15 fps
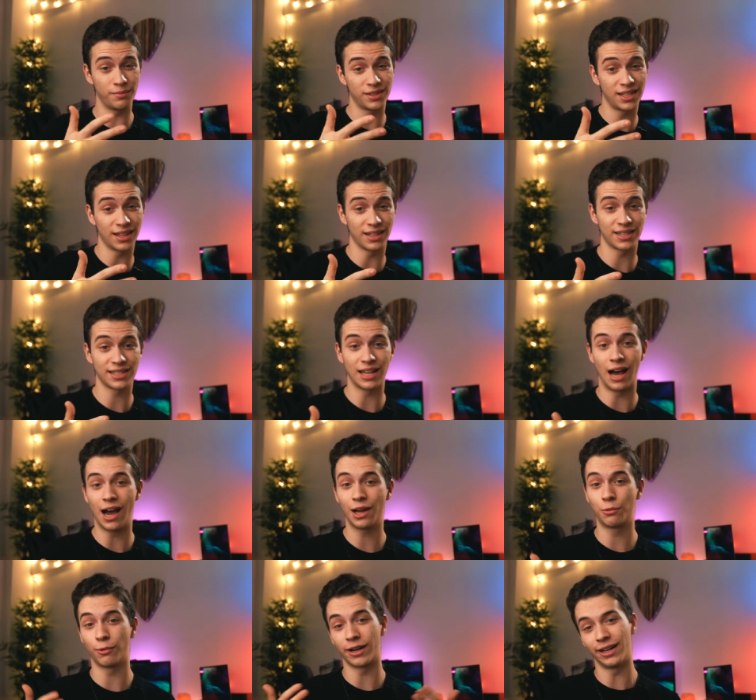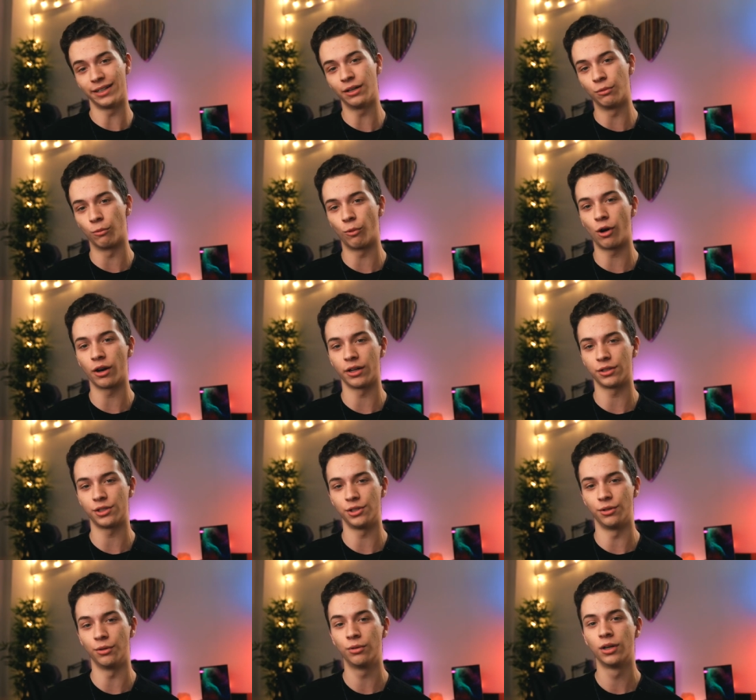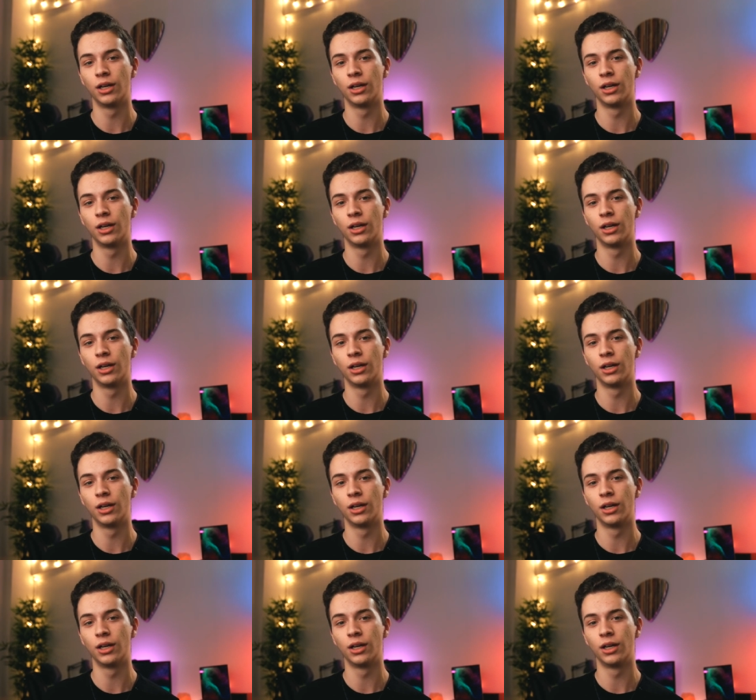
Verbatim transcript: to the side when I didn't want it to.